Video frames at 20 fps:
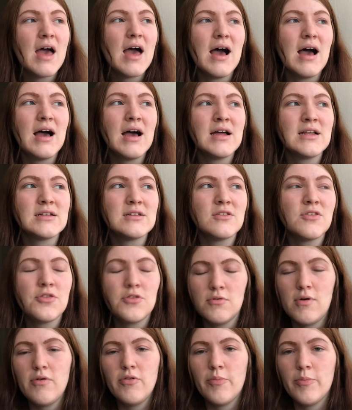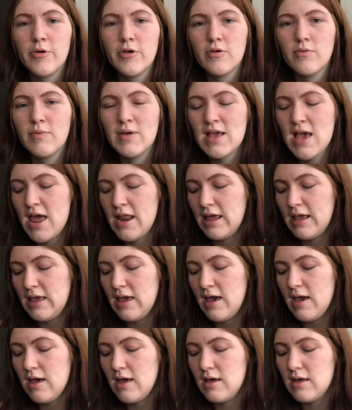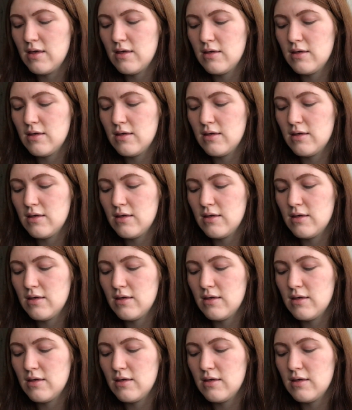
And throughout the book we kind of get